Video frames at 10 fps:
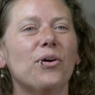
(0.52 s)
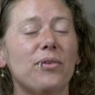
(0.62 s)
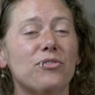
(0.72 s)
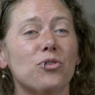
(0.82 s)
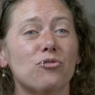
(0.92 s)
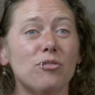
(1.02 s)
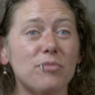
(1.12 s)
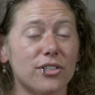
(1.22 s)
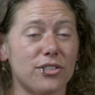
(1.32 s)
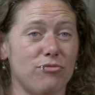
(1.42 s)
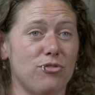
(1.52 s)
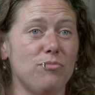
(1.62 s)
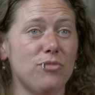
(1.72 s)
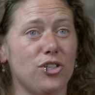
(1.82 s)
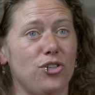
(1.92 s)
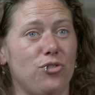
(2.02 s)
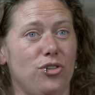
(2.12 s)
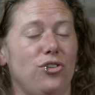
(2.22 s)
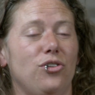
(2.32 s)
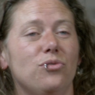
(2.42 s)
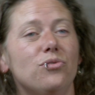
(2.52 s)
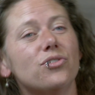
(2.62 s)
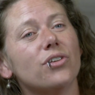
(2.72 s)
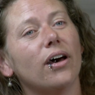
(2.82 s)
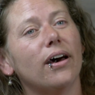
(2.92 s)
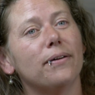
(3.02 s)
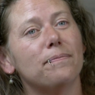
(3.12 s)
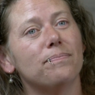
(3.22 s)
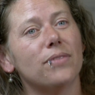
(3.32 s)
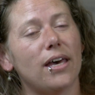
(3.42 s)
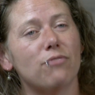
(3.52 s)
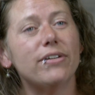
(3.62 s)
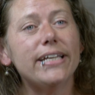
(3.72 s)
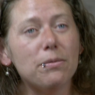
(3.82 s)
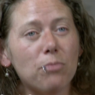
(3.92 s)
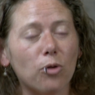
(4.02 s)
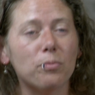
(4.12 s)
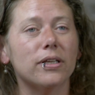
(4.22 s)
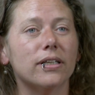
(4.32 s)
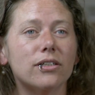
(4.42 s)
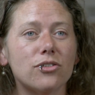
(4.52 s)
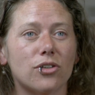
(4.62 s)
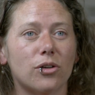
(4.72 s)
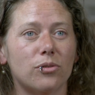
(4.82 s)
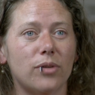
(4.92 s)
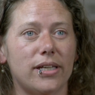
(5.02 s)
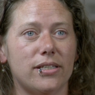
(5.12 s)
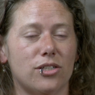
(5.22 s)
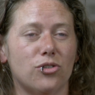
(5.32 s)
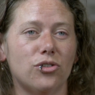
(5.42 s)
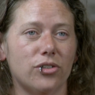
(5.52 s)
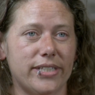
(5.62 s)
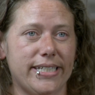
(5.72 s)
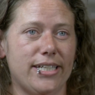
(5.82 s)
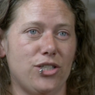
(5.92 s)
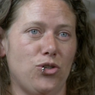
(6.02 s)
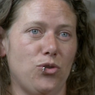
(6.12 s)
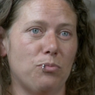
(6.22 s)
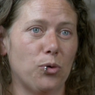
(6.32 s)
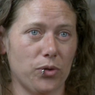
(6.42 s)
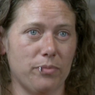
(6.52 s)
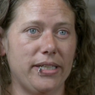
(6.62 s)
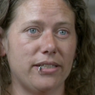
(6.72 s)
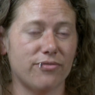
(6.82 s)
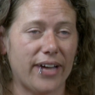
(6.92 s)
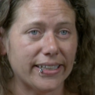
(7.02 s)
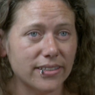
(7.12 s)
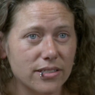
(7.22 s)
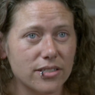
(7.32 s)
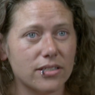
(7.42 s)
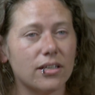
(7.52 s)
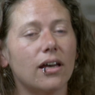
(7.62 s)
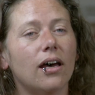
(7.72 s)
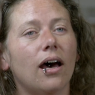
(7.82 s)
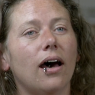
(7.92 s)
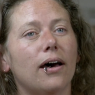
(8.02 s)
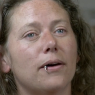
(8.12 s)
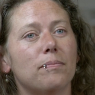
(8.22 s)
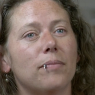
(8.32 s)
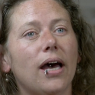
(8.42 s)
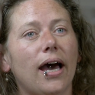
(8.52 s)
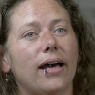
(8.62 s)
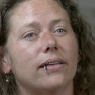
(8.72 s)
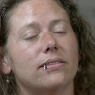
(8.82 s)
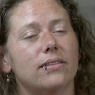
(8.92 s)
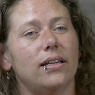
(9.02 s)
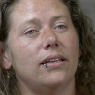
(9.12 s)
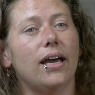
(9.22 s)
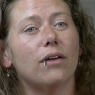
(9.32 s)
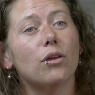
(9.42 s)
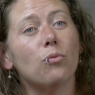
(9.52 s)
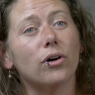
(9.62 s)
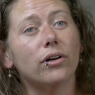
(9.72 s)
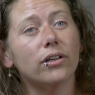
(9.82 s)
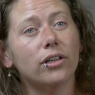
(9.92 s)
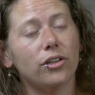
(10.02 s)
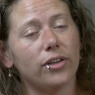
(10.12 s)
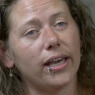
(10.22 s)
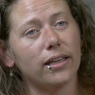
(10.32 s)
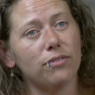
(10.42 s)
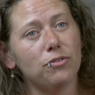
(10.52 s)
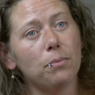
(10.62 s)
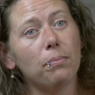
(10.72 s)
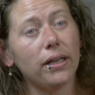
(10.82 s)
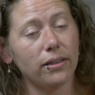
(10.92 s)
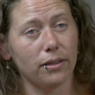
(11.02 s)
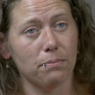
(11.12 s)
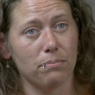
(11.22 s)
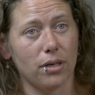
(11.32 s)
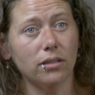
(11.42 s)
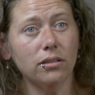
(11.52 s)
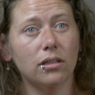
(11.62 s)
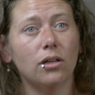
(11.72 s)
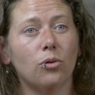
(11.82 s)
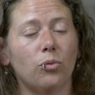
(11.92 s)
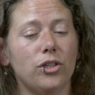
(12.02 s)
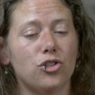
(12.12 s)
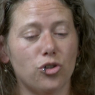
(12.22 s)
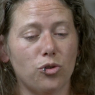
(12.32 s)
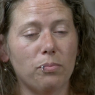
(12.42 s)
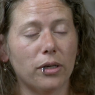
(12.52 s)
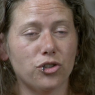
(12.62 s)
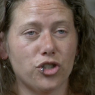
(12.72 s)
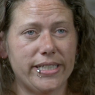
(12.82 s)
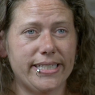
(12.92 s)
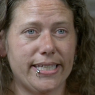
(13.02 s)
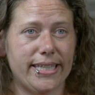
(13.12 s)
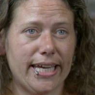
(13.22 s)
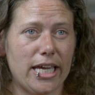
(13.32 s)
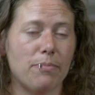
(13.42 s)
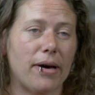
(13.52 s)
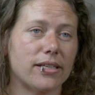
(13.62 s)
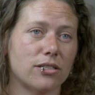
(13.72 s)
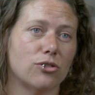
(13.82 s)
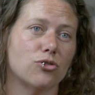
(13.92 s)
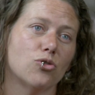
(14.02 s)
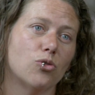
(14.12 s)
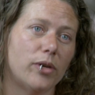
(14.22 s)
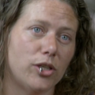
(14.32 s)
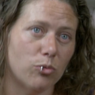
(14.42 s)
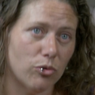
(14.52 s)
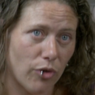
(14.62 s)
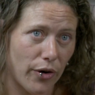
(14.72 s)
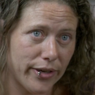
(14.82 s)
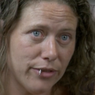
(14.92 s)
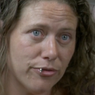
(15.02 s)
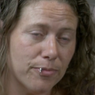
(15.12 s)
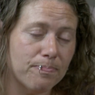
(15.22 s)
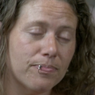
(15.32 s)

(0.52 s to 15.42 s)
We've got group study rooms that you can use. They're really popular, so it's a good idea to book them in advance. And then how they work, you get given a PIN number, which you punch into the keypad at the door when you arrive.